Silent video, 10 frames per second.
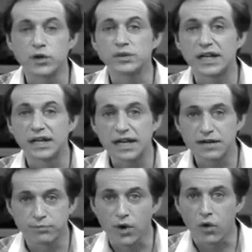you
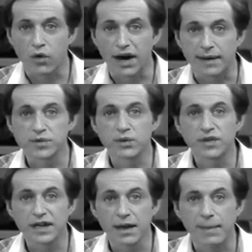delete programs
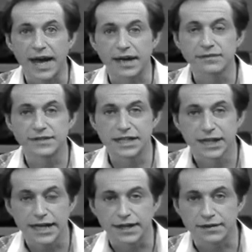with the command
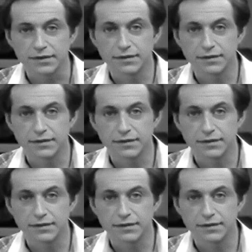delete.